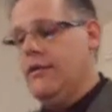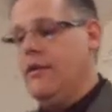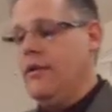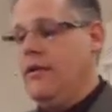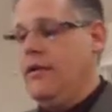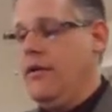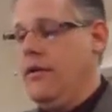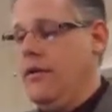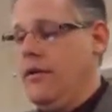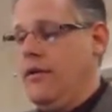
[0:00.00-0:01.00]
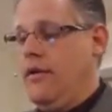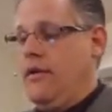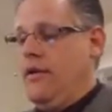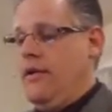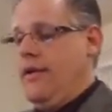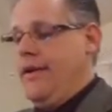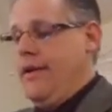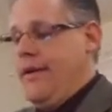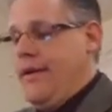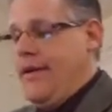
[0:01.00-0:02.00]

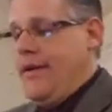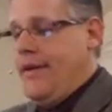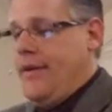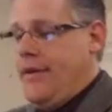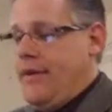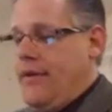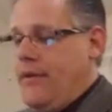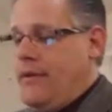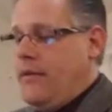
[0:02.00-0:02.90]
Nothing is said.